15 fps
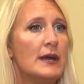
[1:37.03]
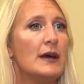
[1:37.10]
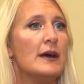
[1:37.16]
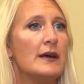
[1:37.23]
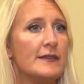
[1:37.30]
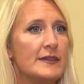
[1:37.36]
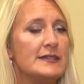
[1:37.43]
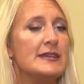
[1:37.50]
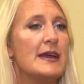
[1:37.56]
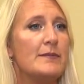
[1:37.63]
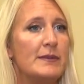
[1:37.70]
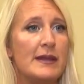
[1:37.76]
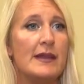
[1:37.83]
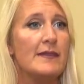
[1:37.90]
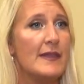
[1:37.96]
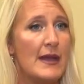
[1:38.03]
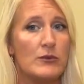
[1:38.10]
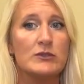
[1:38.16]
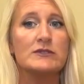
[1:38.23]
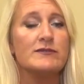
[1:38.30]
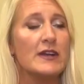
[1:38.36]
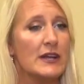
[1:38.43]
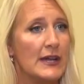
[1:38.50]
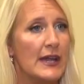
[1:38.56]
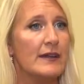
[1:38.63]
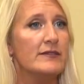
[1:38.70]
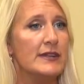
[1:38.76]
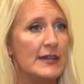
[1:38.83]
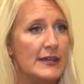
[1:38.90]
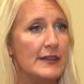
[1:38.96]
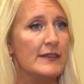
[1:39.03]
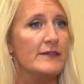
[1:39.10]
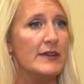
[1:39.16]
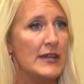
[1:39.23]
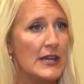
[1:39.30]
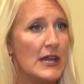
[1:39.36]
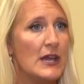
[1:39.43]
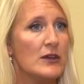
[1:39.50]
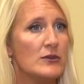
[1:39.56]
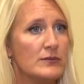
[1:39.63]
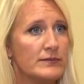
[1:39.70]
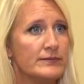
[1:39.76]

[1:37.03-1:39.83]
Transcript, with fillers: uh, the deputy, and that was very evident in the video.